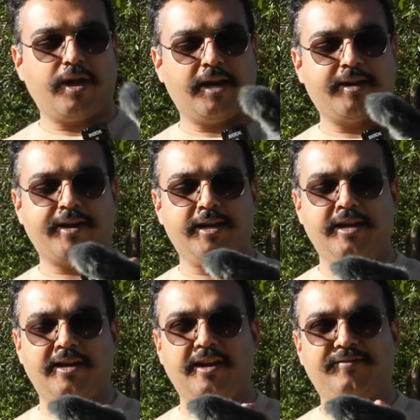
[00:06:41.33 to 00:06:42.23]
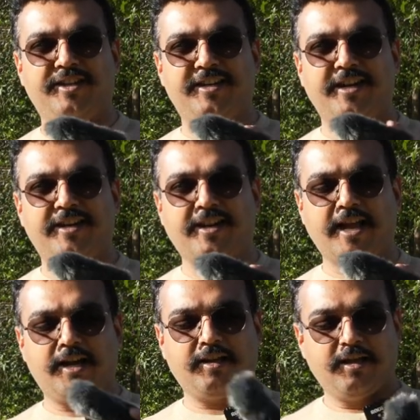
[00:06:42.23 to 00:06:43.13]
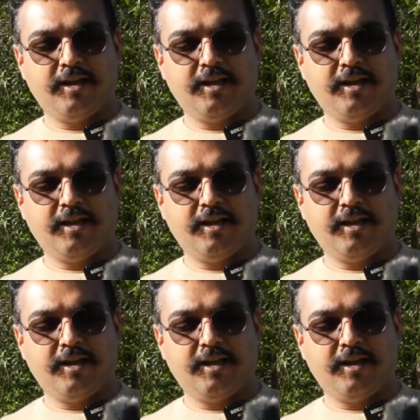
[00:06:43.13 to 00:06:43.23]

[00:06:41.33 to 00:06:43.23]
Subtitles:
I really love the dead cat,